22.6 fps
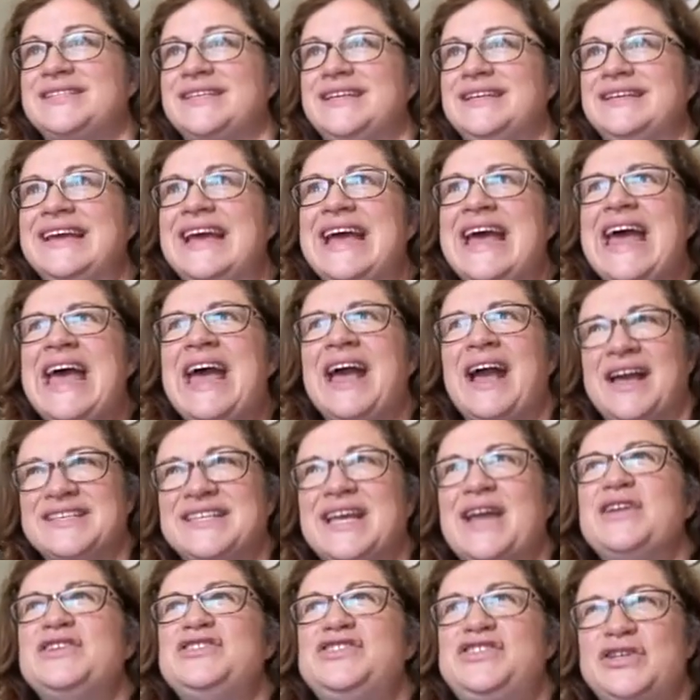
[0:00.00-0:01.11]
And
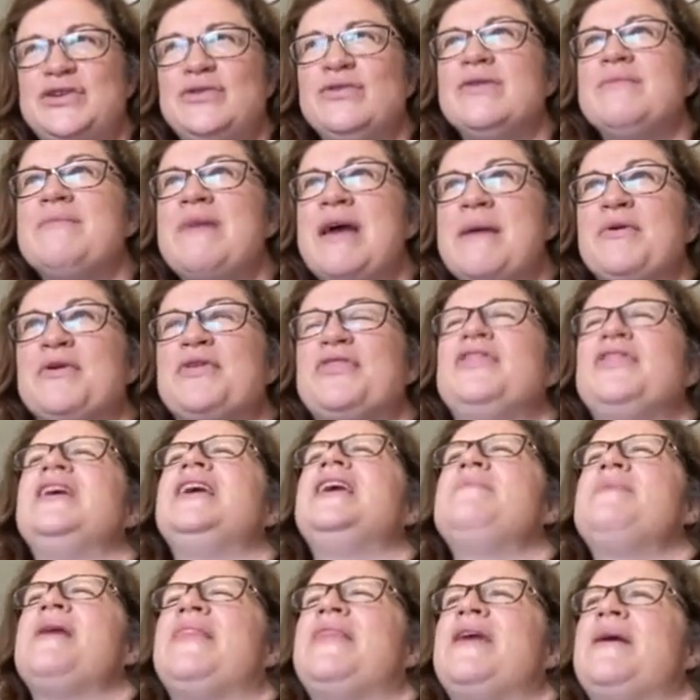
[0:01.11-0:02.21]
I do remember
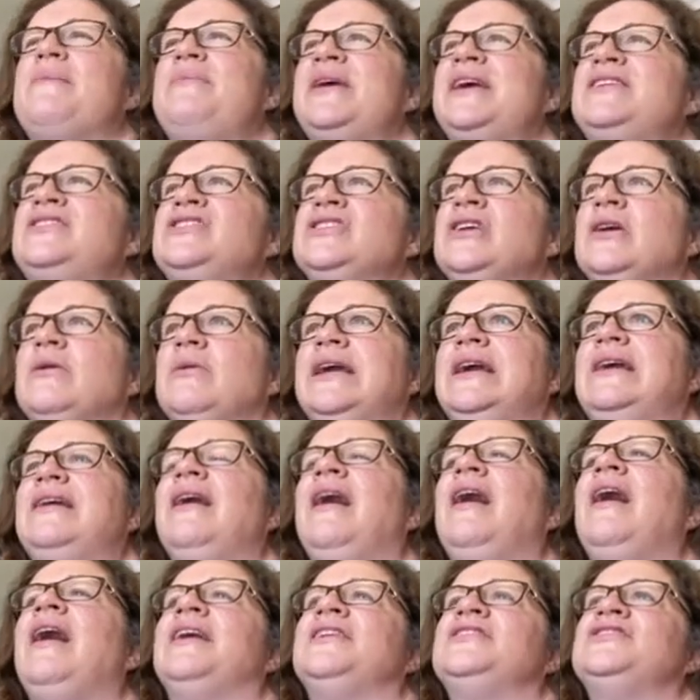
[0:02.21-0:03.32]
thinking about that pitch going,
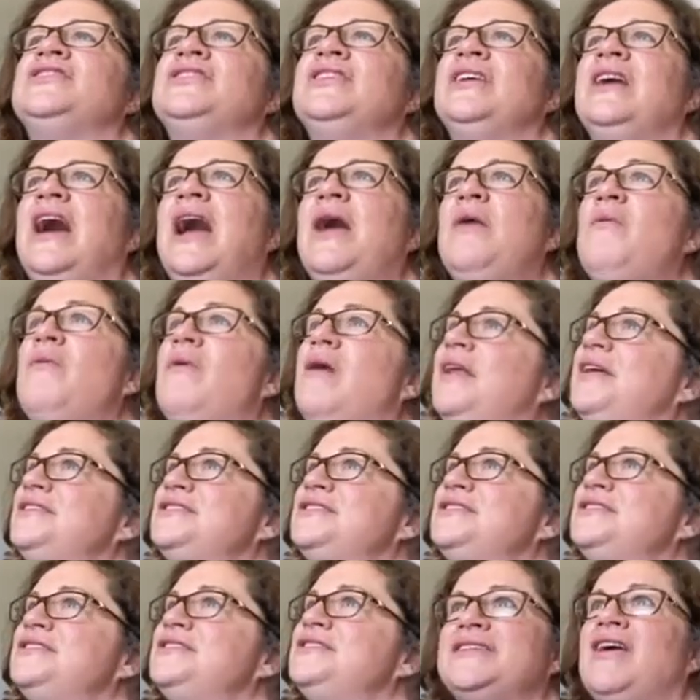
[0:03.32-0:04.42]
gosh, I want it
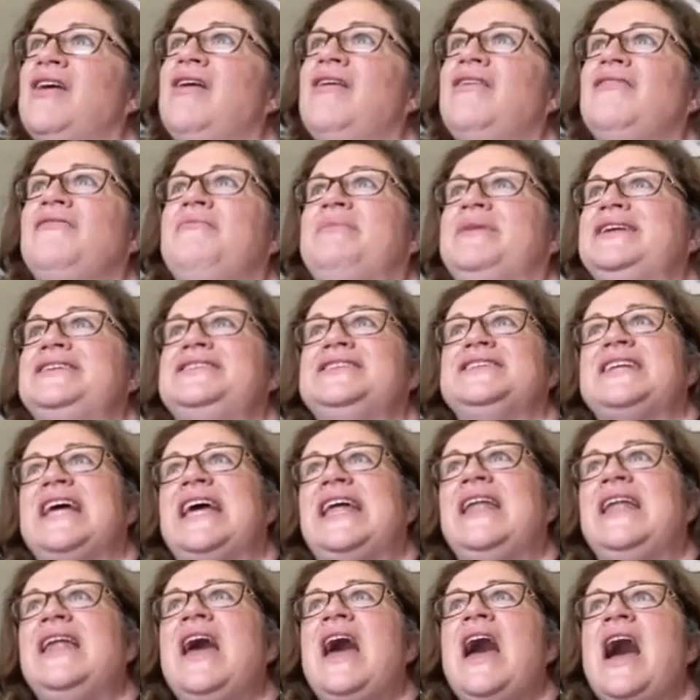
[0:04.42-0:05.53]
to resolve, but I
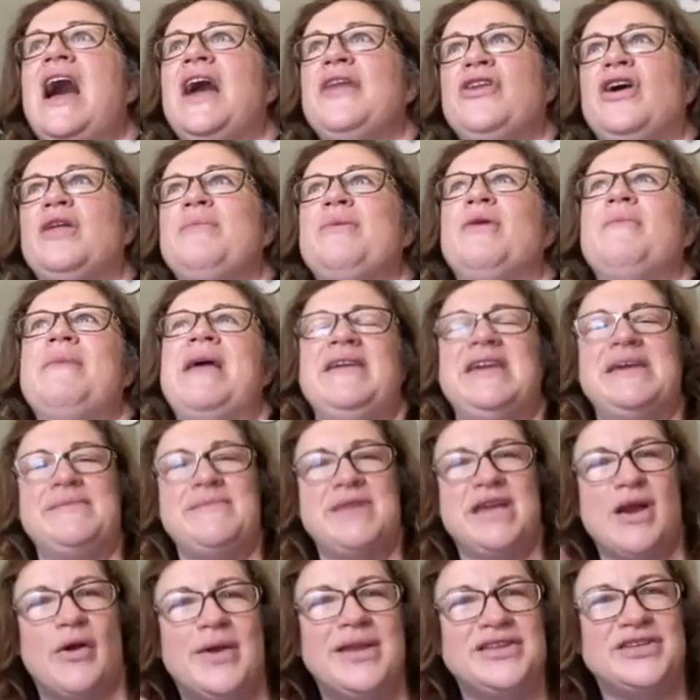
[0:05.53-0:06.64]
thought maybe
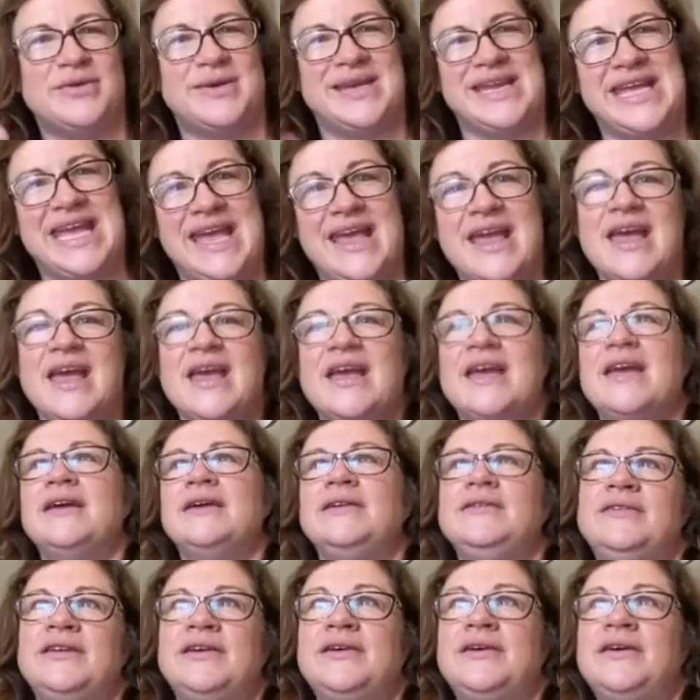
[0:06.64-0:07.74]
going to an E,
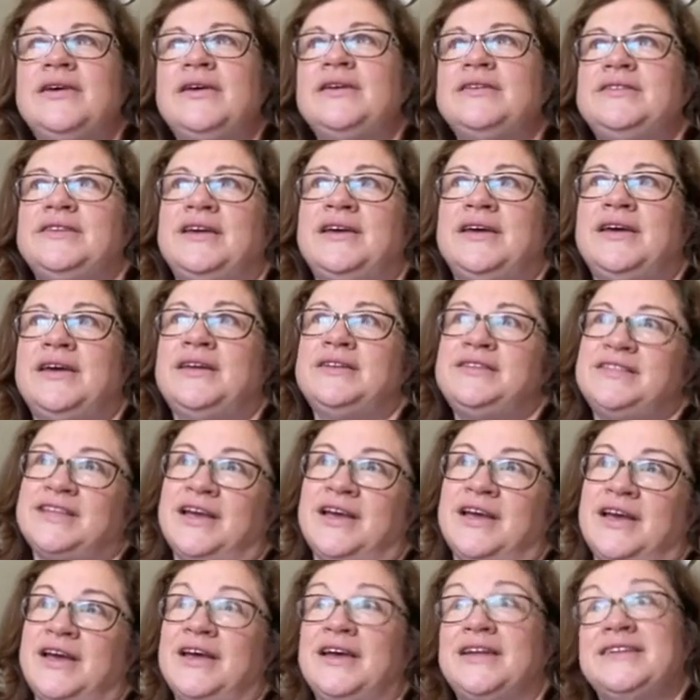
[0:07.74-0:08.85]
da, da,
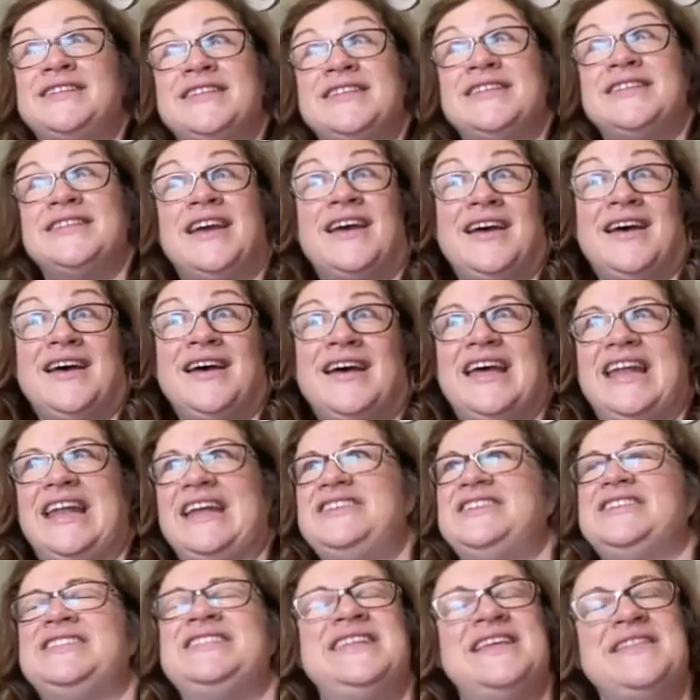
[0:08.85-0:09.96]
da, da, and I
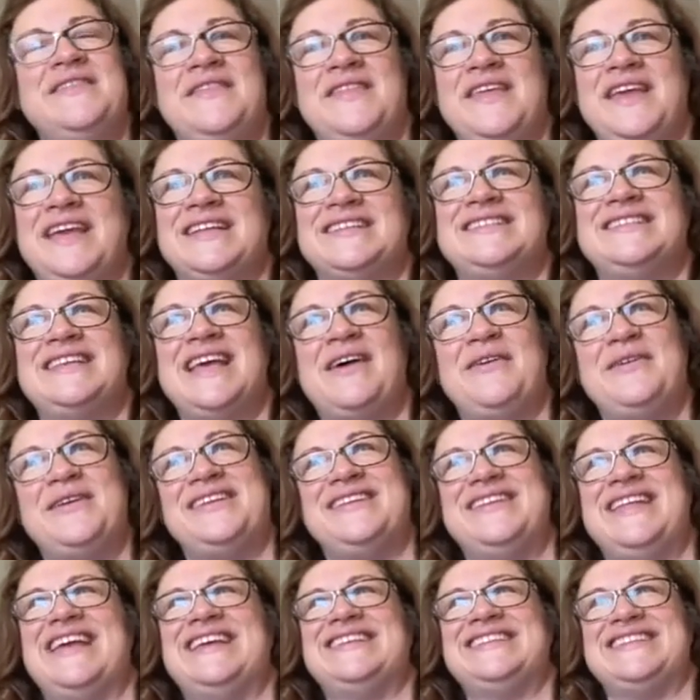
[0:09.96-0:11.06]
just didn't think it sounded
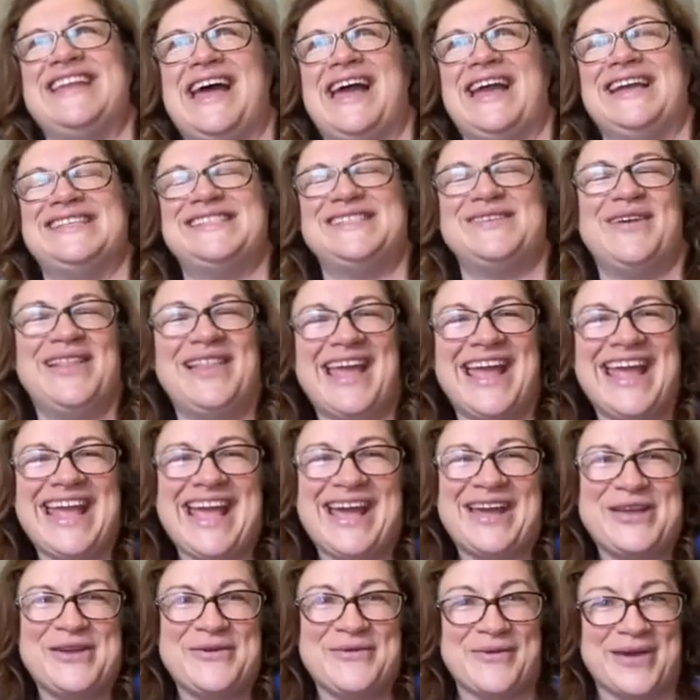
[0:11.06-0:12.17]
as nice. So I like how
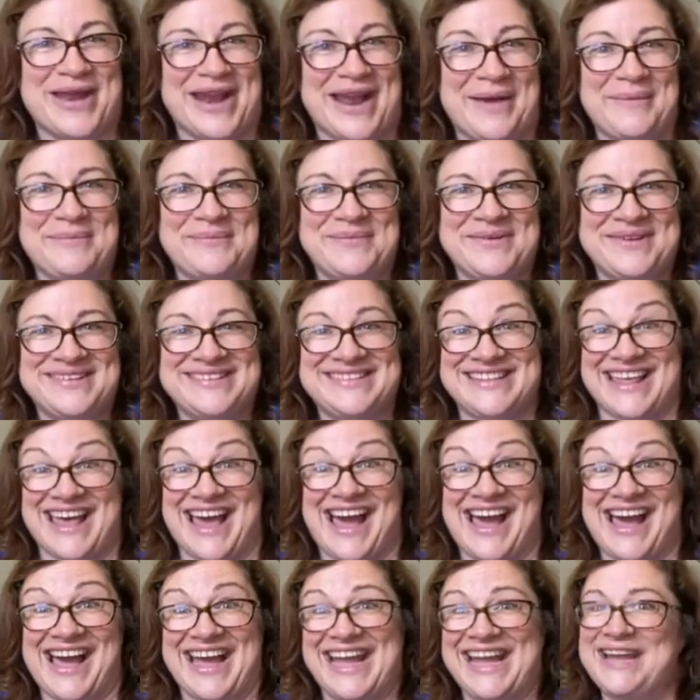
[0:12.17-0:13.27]
you went up to the
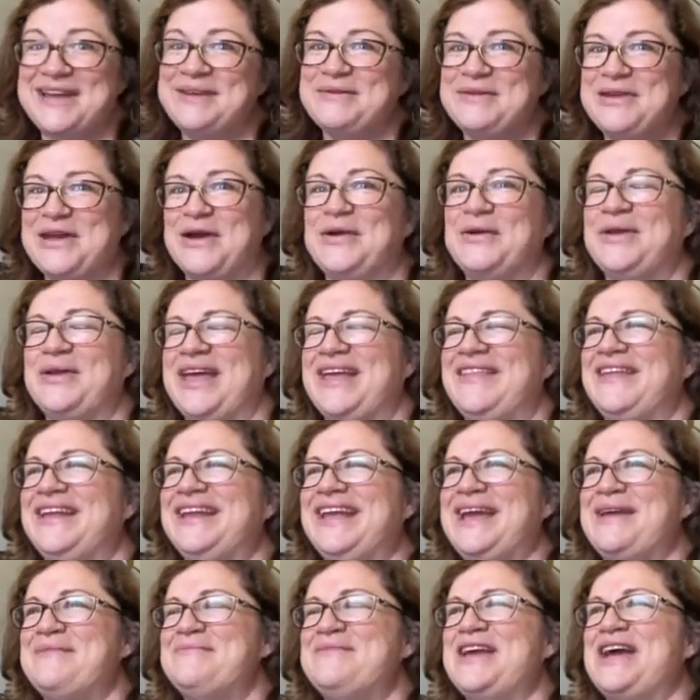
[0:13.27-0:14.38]
high note and then
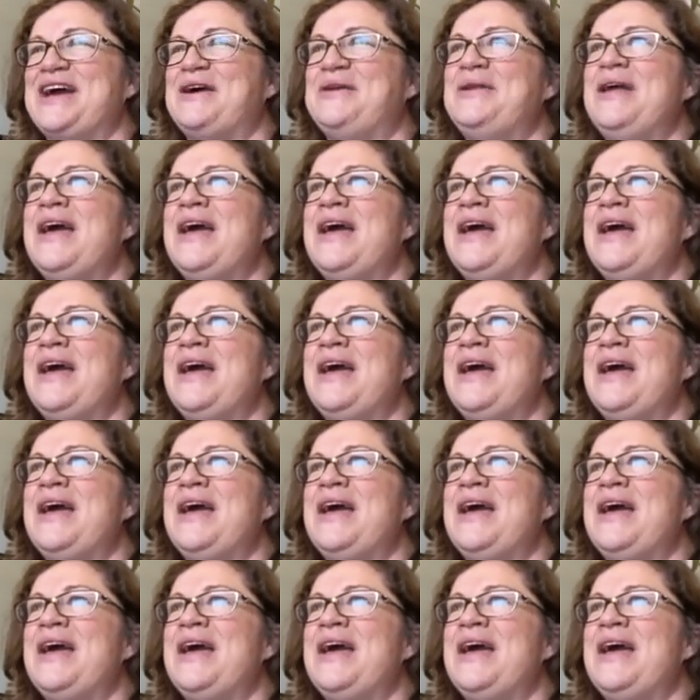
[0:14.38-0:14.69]
came down.